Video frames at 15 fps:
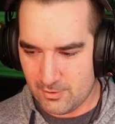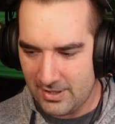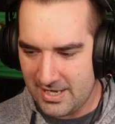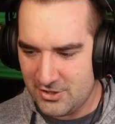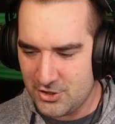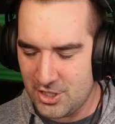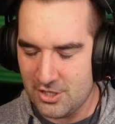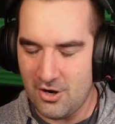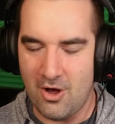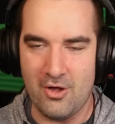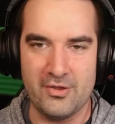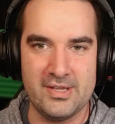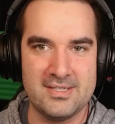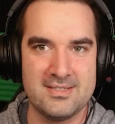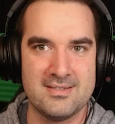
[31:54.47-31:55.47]
relation to
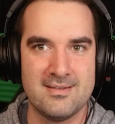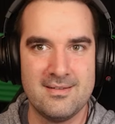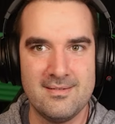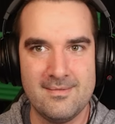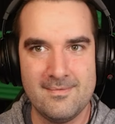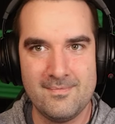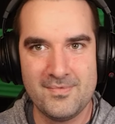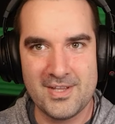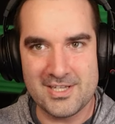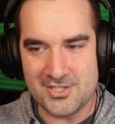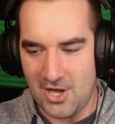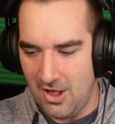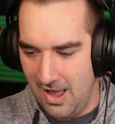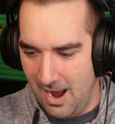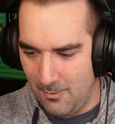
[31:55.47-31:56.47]
all this?
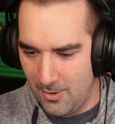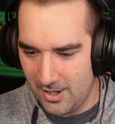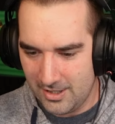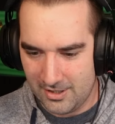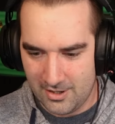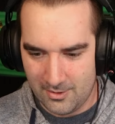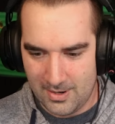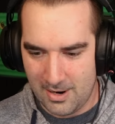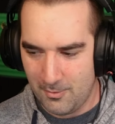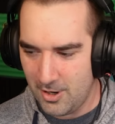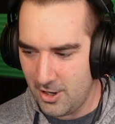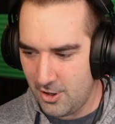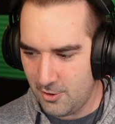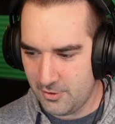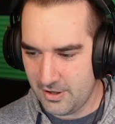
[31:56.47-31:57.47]
That's all I want to know. I
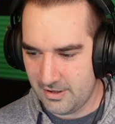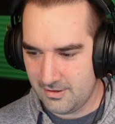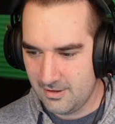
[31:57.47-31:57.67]
want to know